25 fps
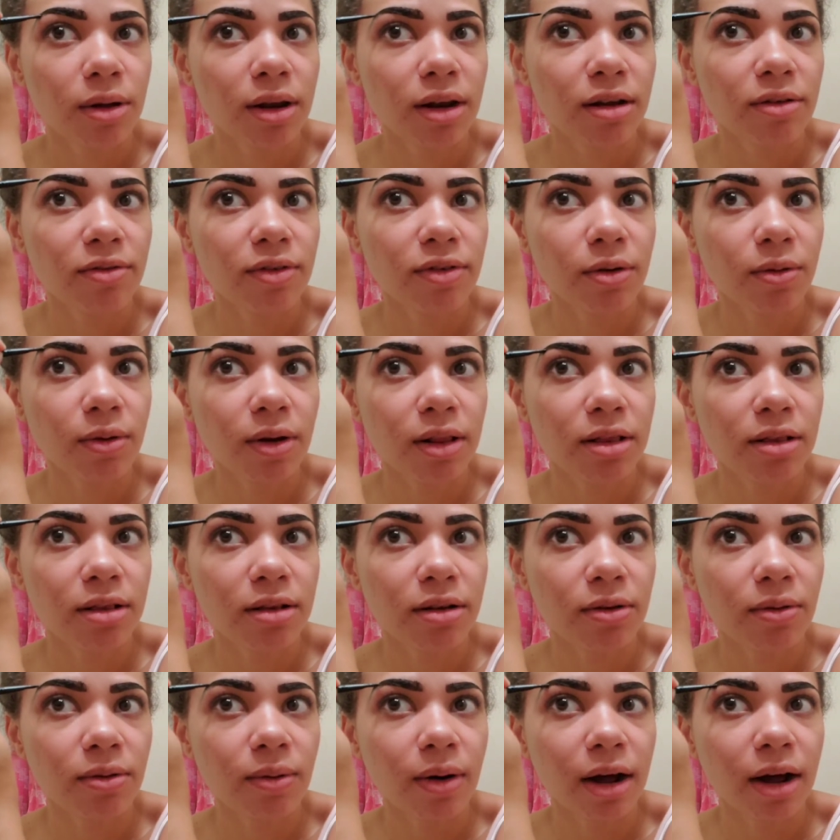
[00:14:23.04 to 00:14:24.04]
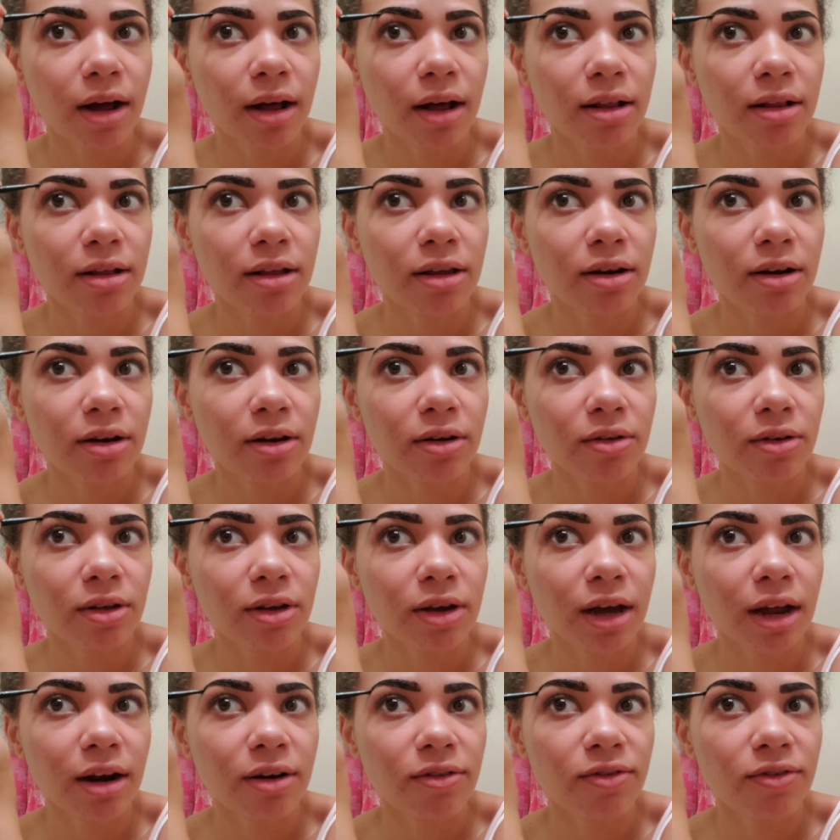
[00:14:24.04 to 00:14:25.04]
But every once in a while, you know,
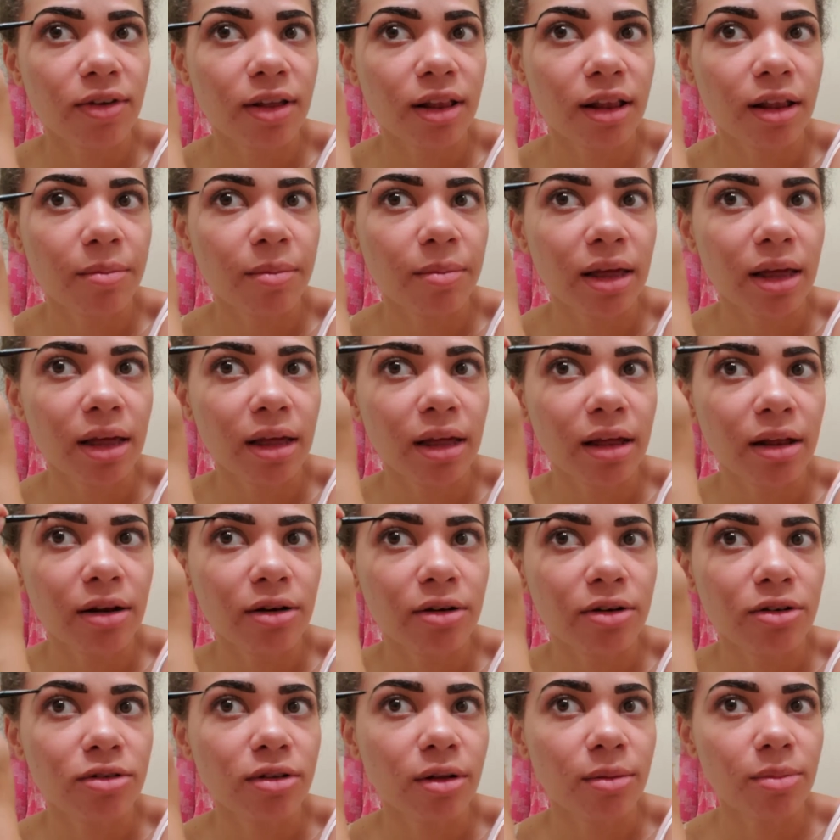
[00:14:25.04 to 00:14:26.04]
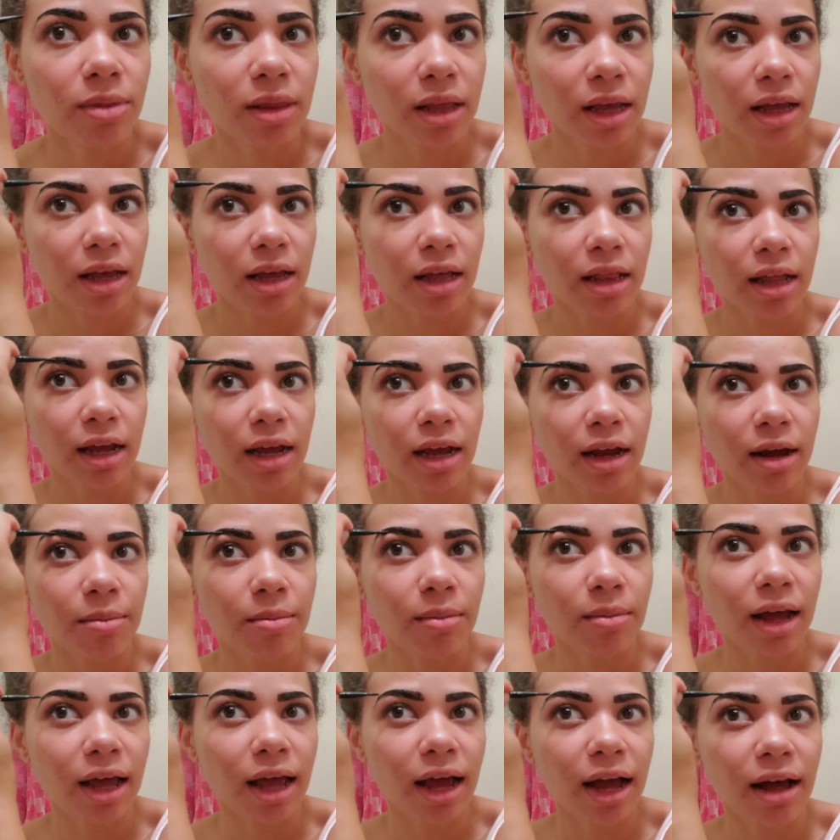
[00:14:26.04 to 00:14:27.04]
you gotta fill them in or something. Like,
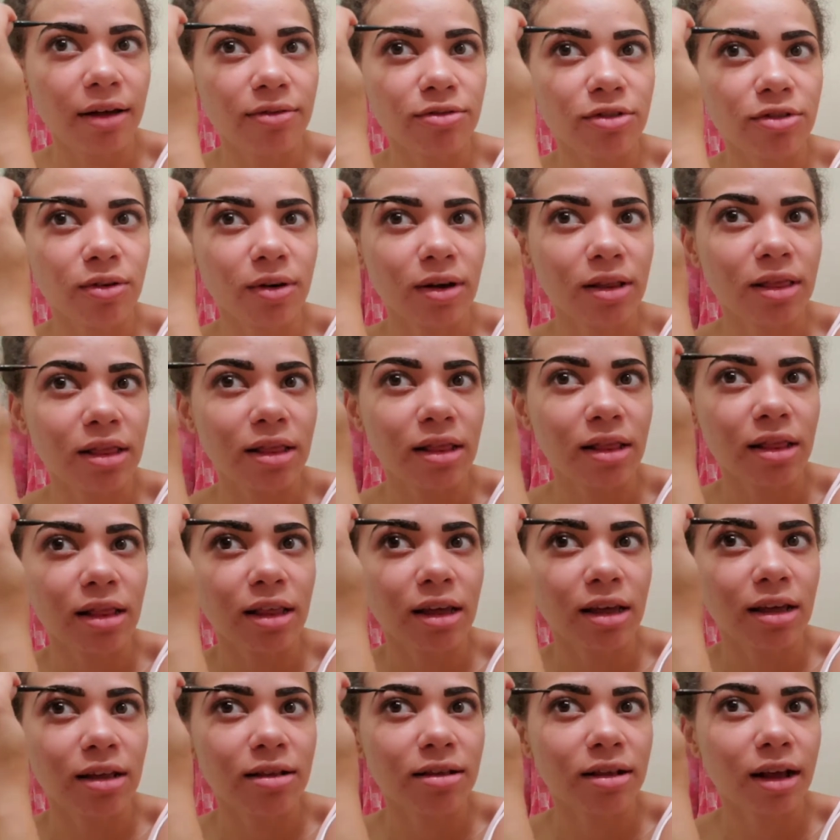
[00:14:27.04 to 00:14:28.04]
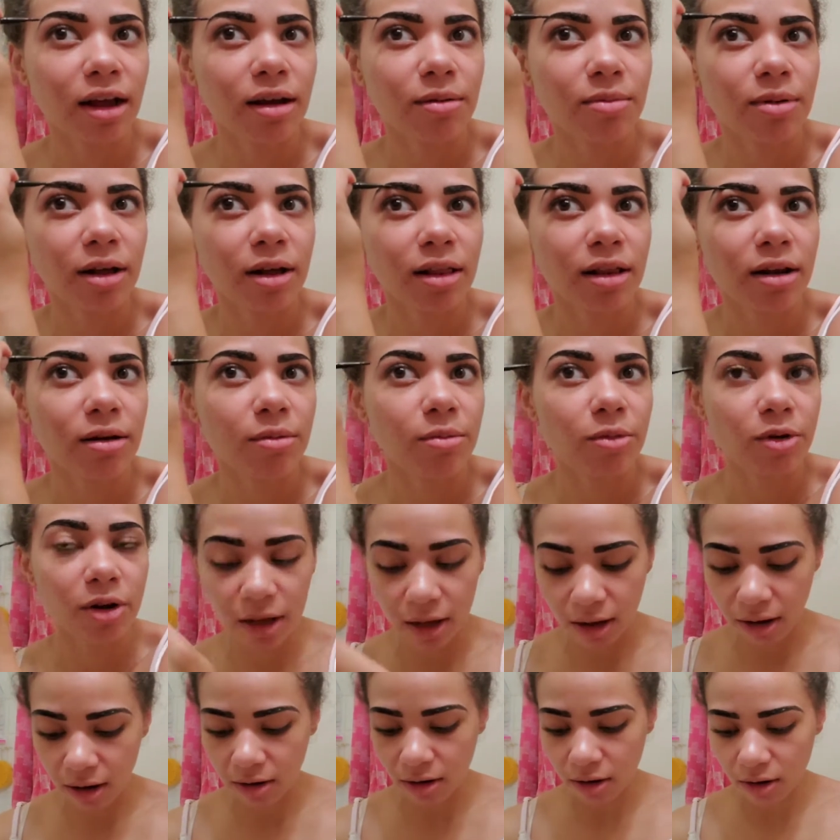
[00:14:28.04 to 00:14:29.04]
I might have to on this eyebrow that I'm
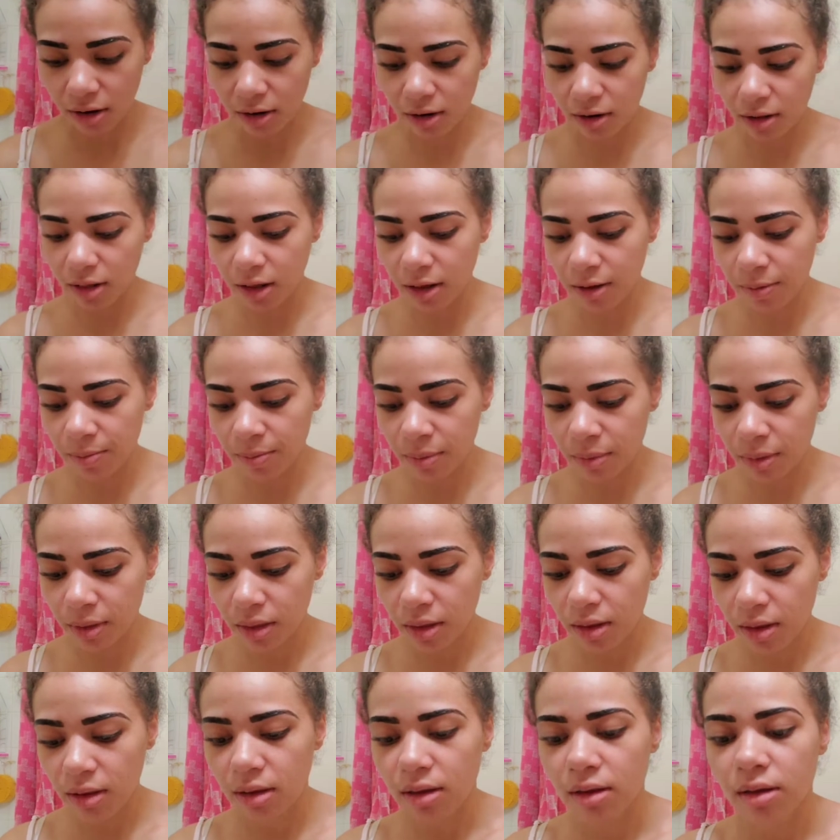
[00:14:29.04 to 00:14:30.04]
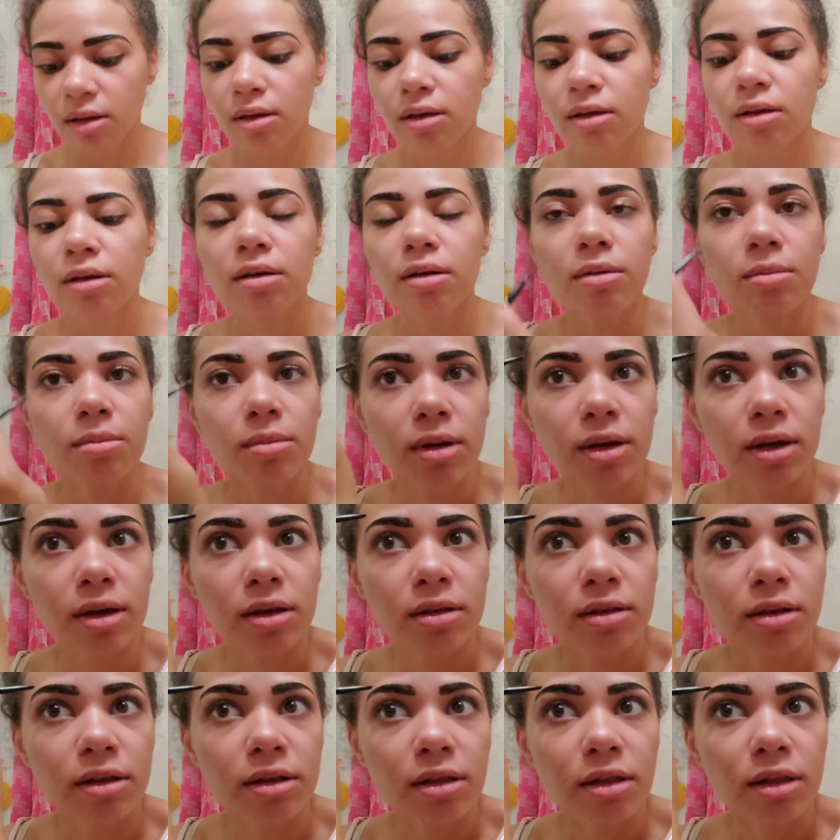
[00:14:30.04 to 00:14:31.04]
working on currently,
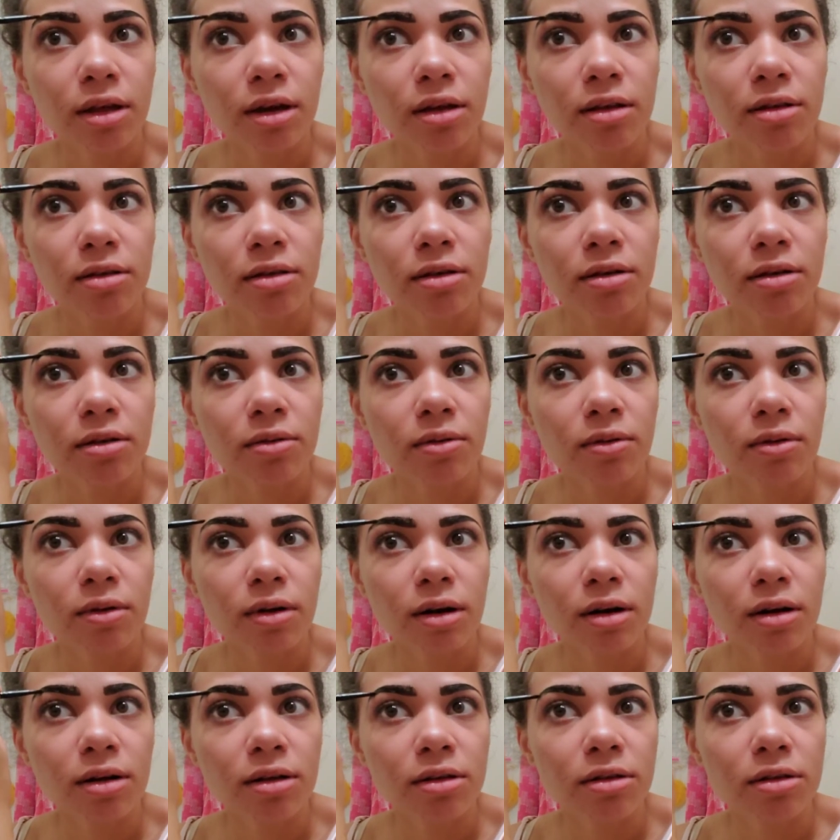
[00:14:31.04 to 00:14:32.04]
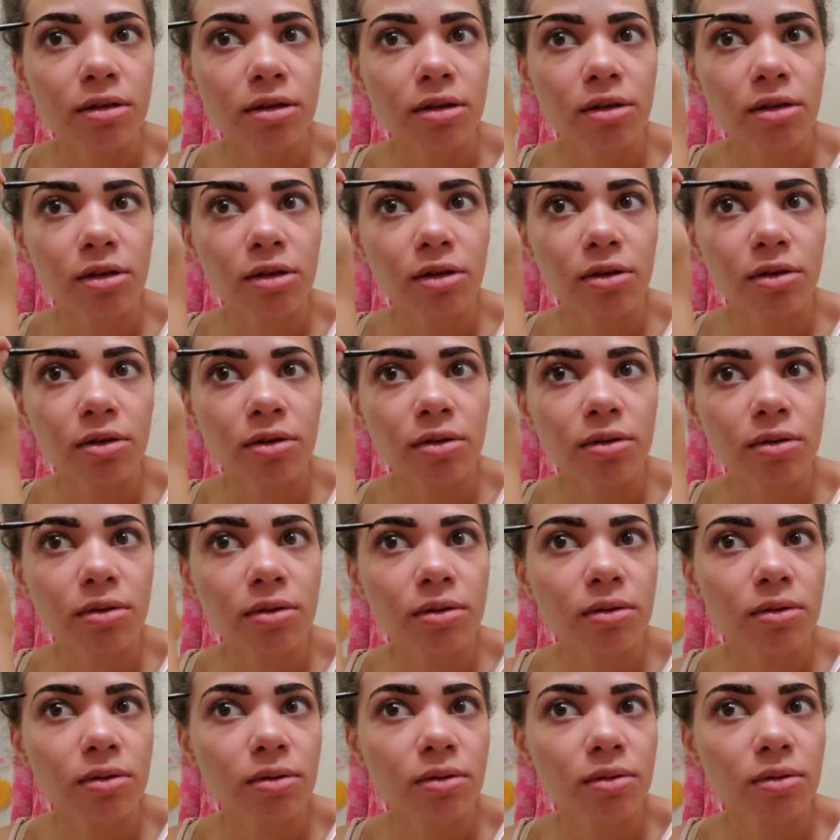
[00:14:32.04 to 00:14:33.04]
because it doesn't want to
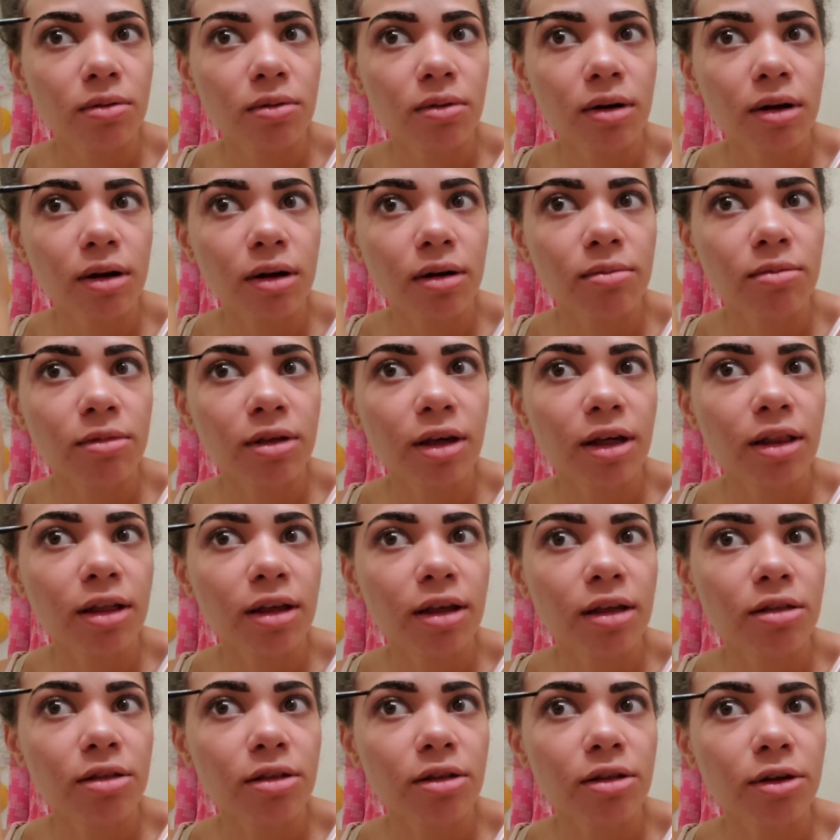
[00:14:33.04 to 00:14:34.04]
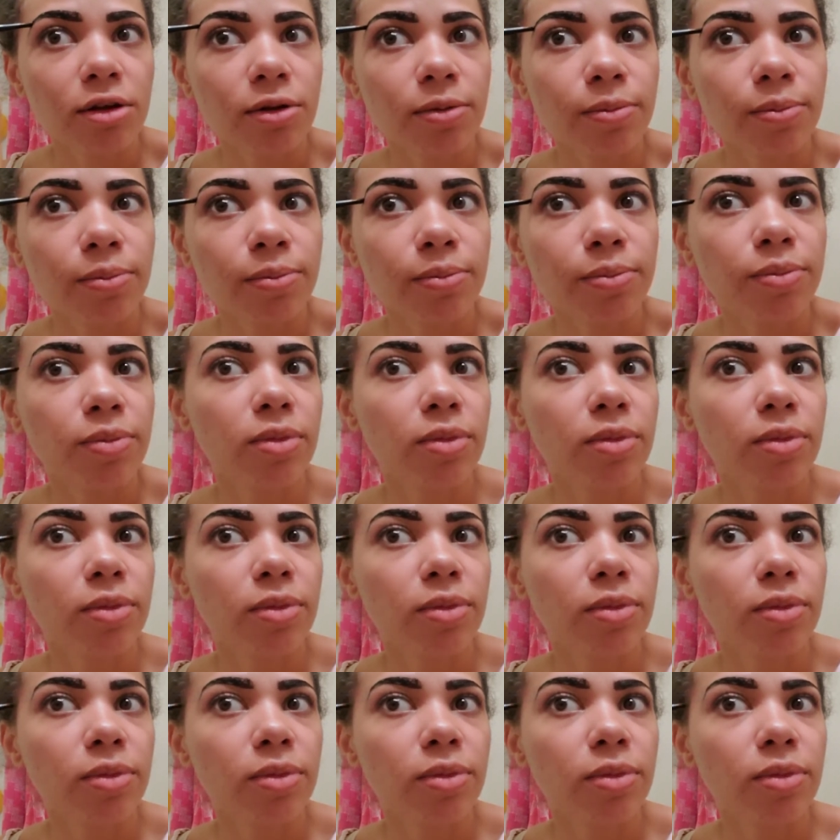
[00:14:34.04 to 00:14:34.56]
do what I'm telling it to do.